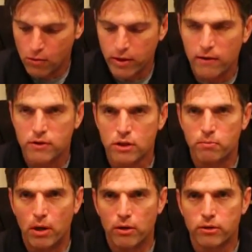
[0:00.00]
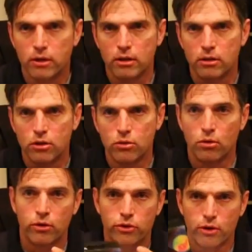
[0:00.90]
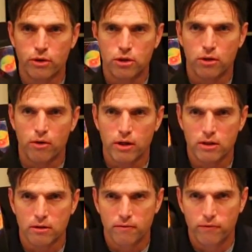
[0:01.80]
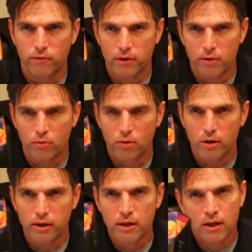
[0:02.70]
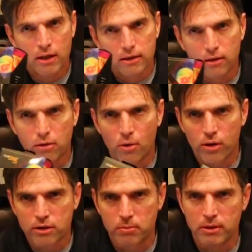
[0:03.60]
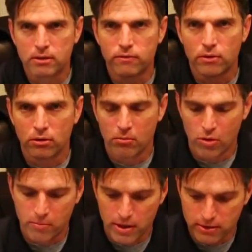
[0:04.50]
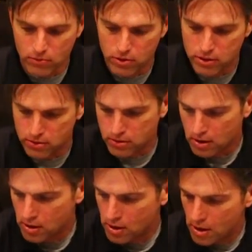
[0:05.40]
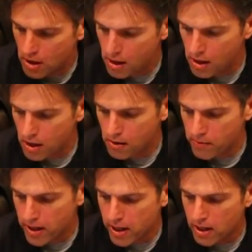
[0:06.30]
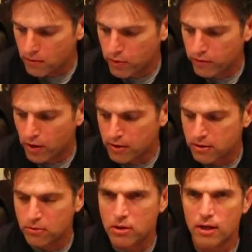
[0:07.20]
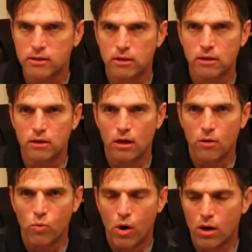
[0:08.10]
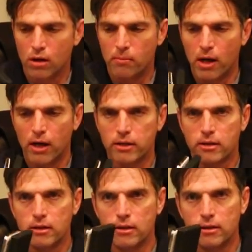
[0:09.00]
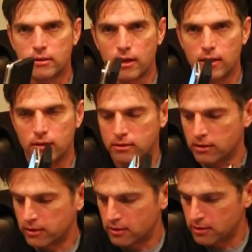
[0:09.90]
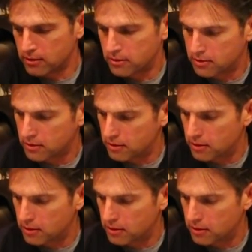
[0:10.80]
We have just bought the new or third generation FLIR One. A little more expensive, a little more bells and whistles. And we've also tested the Walabot. It kind of looks like this.